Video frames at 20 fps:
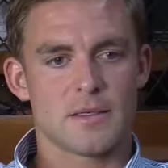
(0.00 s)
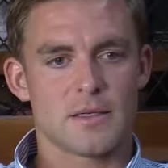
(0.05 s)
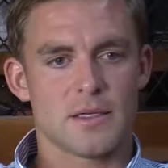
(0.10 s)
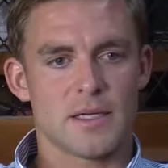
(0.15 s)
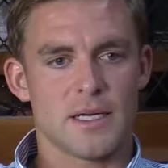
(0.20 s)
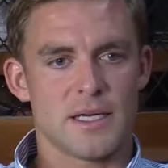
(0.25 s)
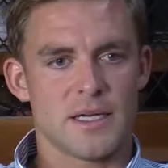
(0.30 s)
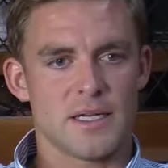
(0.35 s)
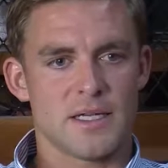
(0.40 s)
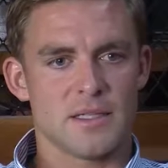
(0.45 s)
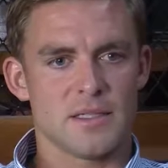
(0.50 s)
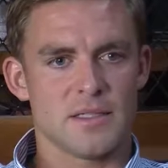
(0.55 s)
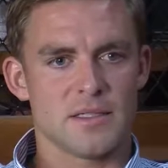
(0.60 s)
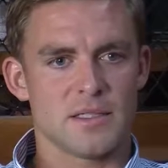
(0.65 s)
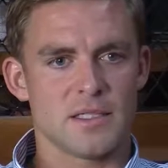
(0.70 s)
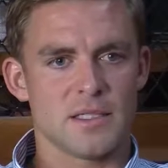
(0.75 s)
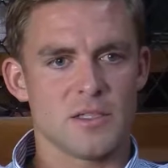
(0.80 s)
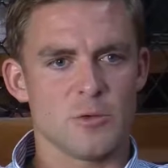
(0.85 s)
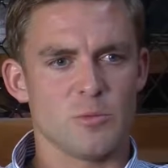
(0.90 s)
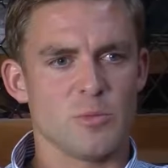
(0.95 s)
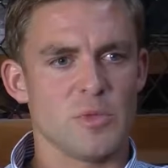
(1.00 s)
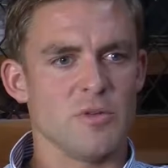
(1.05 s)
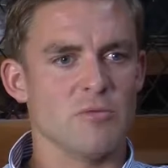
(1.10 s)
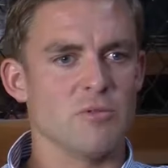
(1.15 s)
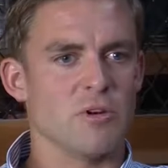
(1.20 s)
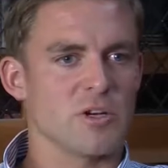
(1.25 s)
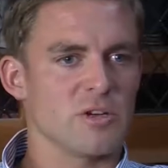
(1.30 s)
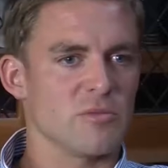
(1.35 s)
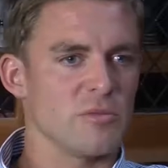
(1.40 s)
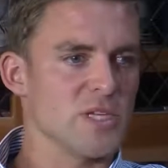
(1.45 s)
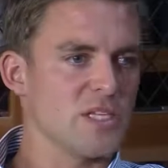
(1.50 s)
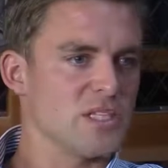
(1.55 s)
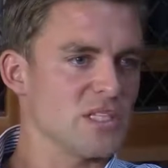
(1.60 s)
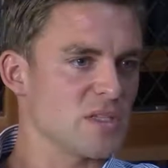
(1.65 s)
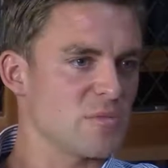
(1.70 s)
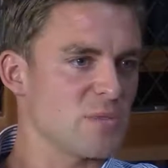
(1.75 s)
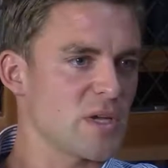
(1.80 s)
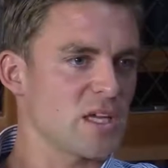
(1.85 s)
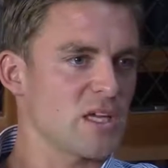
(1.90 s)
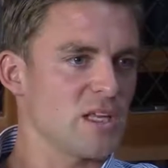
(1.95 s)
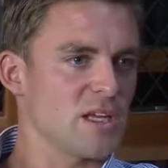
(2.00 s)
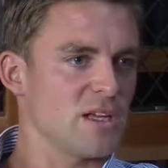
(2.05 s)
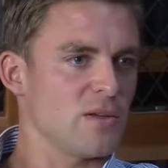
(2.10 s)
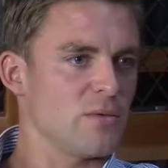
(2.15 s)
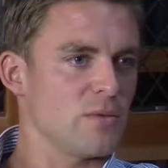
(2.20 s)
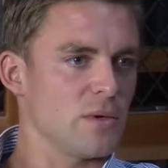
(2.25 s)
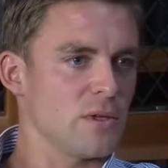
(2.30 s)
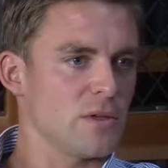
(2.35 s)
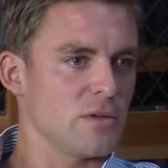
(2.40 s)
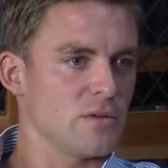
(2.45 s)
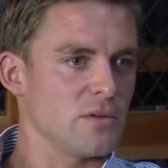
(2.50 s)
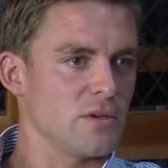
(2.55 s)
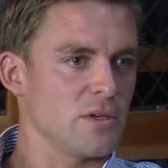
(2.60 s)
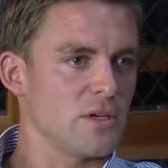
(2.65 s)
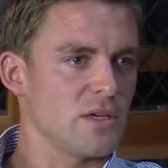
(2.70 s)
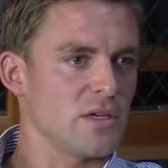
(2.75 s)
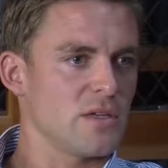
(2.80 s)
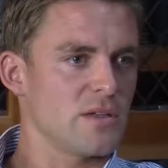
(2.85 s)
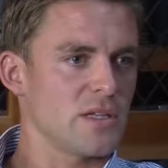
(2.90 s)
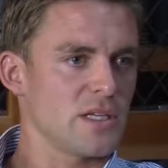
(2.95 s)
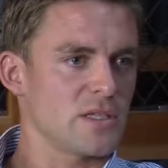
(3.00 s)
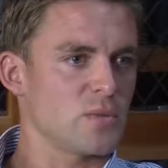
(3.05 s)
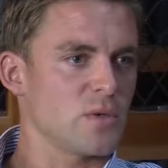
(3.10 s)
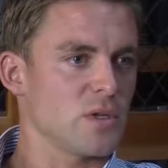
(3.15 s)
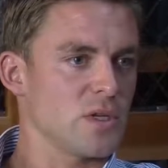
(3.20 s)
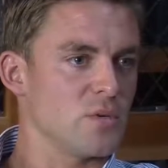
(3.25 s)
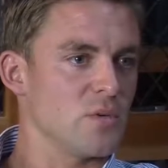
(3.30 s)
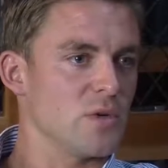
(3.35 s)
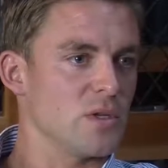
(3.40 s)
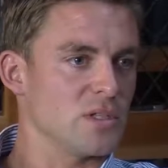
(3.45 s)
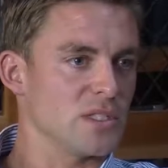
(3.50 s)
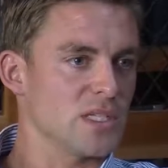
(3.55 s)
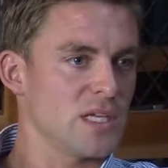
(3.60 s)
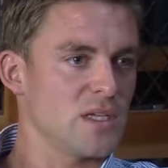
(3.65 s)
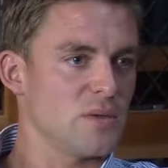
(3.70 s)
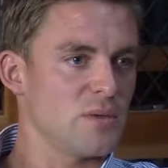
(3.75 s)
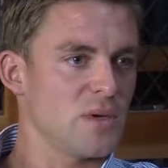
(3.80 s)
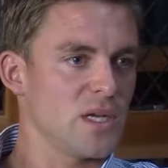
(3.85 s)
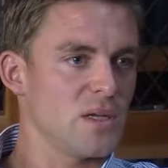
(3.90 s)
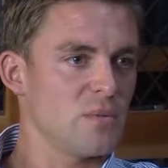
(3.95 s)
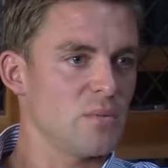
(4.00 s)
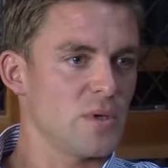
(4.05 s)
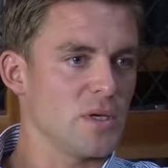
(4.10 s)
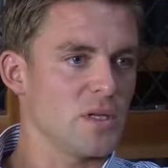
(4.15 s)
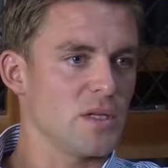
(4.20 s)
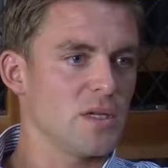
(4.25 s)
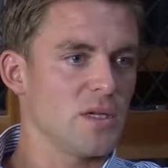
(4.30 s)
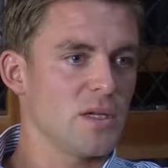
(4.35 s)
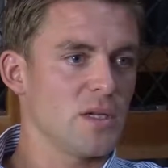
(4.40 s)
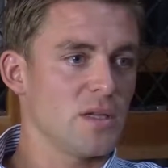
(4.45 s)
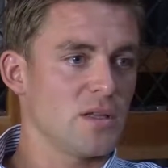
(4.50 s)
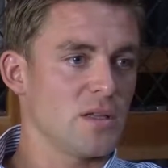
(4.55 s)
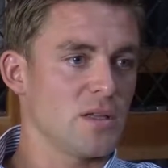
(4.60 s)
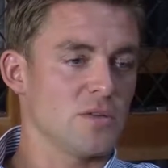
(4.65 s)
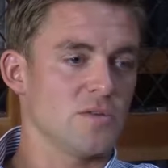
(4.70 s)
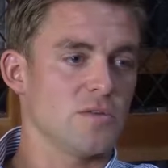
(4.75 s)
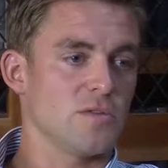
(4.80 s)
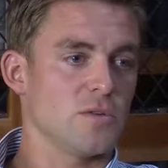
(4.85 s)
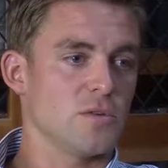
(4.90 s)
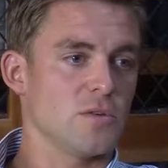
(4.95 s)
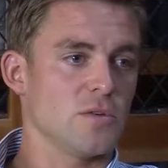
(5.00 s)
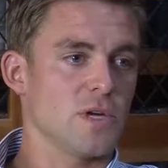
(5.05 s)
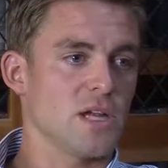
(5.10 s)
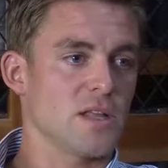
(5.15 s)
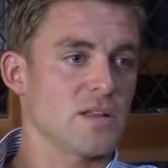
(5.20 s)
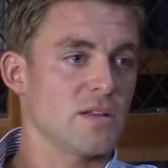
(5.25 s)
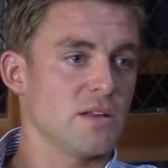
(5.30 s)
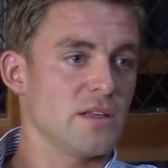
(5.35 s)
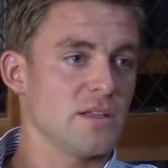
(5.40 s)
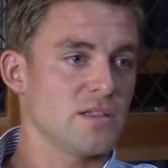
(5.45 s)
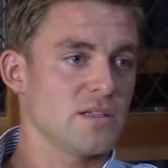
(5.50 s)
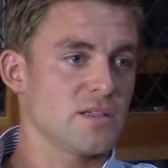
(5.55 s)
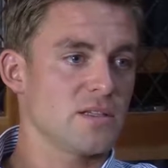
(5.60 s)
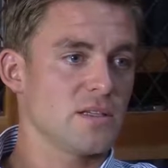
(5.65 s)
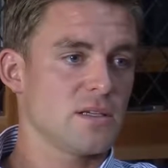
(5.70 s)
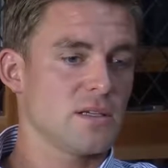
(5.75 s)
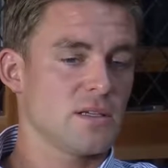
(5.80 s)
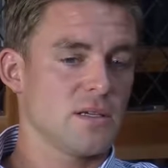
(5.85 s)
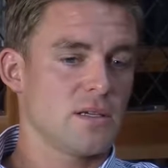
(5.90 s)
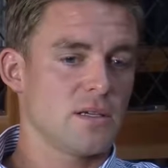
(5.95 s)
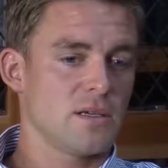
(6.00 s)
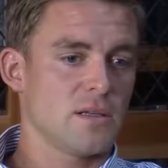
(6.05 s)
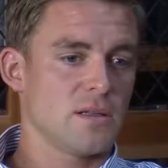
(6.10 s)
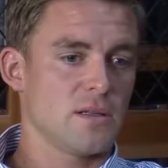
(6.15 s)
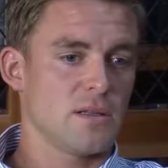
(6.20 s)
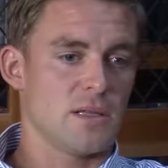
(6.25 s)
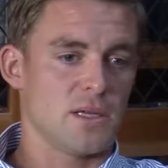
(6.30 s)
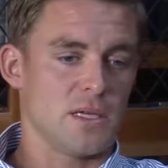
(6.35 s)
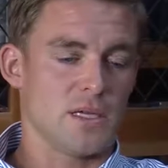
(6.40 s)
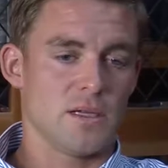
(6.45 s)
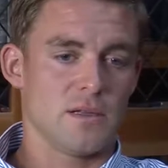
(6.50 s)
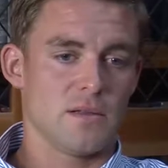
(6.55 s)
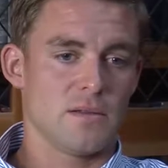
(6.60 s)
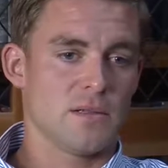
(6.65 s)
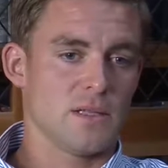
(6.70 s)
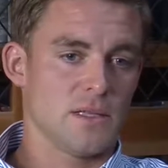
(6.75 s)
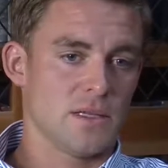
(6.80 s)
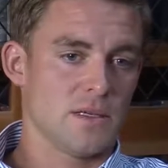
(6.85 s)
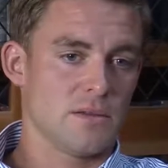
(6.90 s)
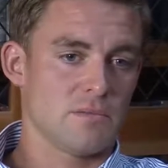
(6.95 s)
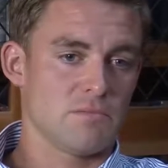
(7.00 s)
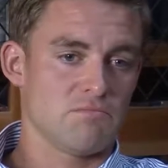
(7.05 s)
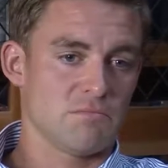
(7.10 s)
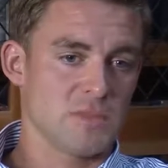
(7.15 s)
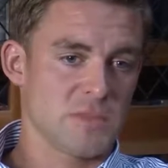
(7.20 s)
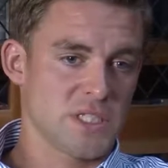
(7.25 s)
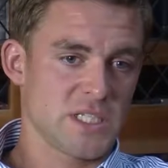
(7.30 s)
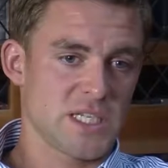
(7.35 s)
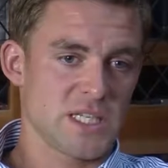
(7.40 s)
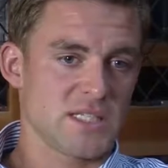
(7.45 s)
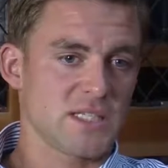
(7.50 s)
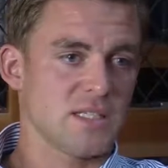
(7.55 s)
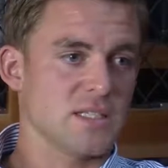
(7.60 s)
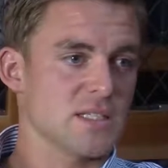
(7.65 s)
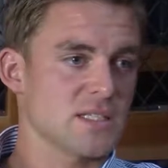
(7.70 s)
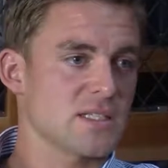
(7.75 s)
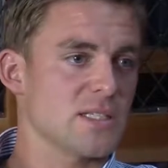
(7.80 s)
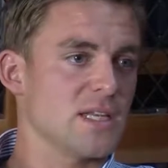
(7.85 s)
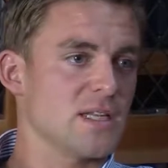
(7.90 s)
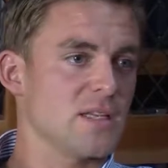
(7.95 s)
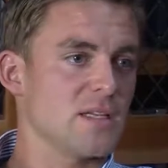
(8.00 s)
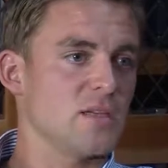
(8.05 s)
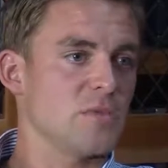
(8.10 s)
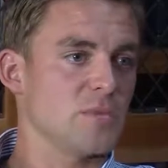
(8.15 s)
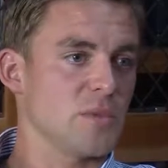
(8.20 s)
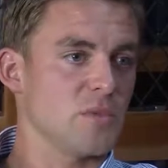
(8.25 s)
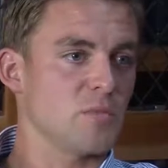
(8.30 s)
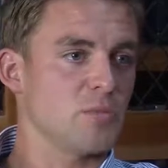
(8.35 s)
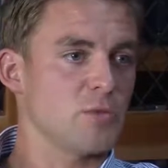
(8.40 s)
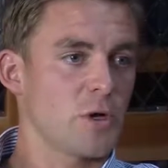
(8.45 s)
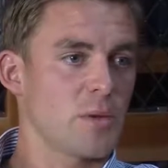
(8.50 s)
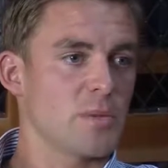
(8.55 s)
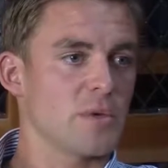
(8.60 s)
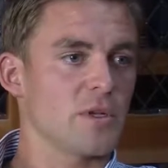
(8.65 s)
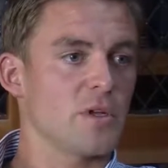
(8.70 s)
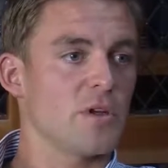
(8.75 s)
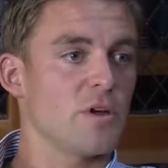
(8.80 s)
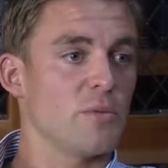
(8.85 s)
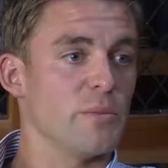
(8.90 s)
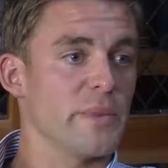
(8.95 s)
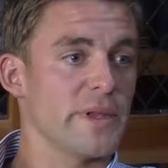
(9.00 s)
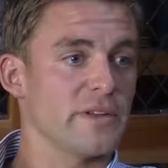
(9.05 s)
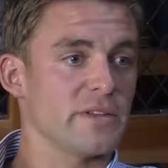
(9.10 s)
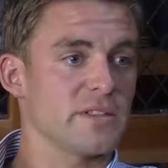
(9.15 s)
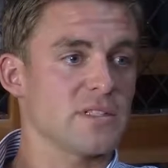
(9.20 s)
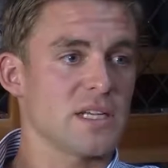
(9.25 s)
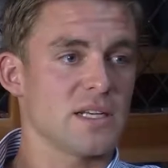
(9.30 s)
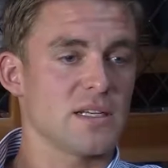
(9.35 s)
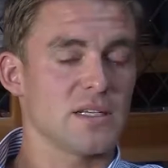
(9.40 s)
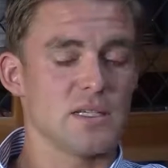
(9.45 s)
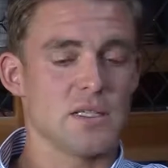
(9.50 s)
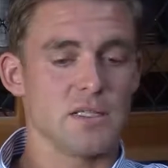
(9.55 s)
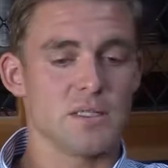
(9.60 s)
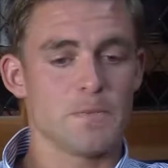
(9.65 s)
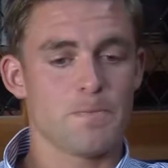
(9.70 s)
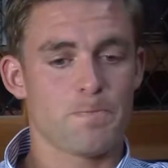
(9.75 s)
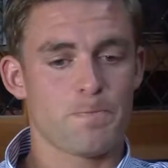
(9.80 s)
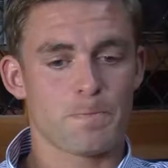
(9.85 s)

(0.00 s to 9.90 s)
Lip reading: And it would be wrong of me to speculate whether or not that's what I want anyway, but those 4 athletes, they're setting the standard. I mean, proper gold medal standard.